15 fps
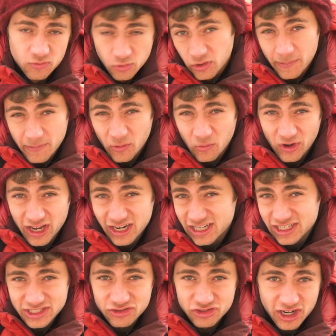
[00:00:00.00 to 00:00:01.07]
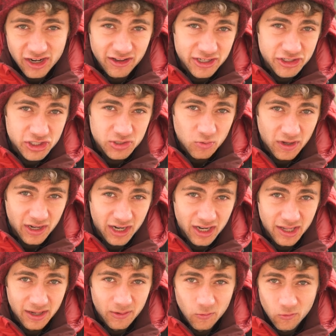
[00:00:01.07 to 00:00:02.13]
Rule number one is you generally just want
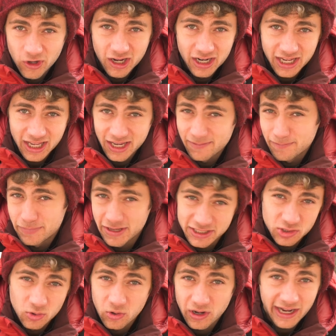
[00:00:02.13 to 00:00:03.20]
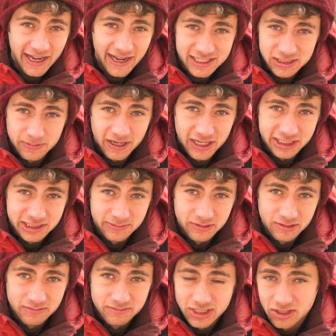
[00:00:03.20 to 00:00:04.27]
to walk in, be as quiet as possible.
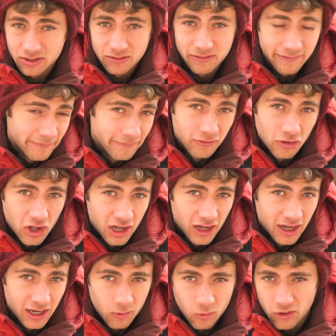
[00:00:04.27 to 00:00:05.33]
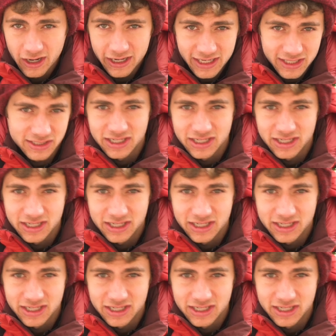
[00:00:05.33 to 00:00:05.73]
Don't vlog, walking,